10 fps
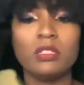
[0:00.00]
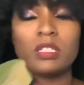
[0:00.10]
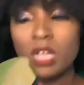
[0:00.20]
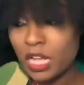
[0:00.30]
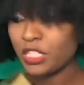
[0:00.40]

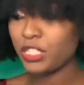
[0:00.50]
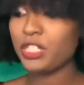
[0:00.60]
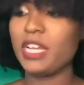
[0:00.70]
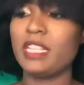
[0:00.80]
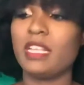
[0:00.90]
custard,
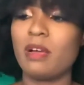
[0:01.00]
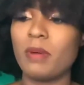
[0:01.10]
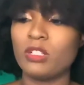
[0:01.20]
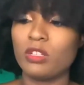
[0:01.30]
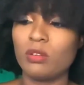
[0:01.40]
and then I'm
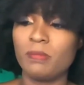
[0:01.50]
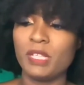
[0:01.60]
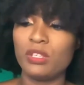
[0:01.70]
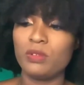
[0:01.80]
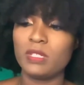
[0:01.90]
also going to
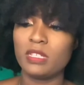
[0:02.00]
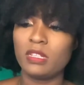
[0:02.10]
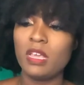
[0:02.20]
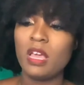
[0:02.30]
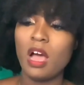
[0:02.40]
be using
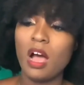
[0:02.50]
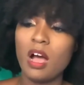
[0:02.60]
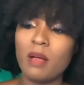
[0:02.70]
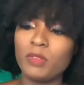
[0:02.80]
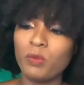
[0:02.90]

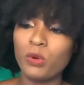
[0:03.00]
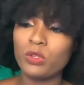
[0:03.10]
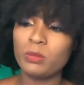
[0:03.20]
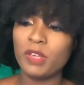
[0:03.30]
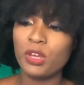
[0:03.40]
the
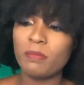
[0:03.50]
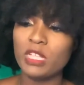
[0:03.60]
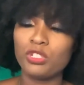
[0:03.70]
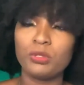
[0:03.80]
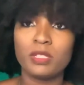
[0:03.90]
Rosemary Mint
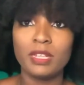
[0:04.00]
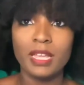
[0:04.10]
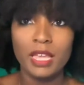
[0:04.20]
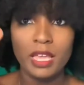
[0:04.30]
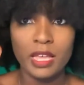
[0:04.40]
Strengthening
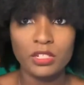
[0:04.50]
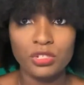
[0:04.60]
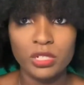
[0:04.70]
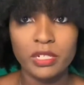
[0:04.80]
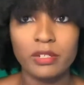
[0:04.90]
Edge
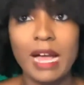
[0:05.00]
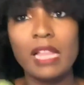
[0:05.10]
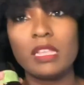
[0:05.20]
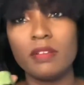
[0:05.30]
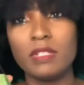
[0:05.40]
Gel. I
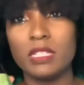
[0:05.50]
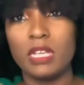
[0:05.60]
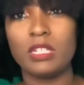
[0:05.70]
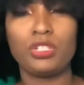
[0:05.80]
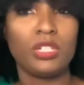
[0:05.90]
love this
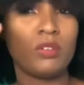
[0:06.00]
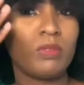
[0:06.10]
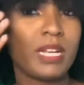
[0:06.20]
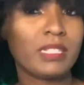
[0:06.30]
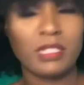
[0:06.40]
edge gel. When
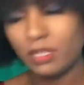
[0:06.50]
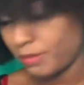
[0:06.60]
I slicked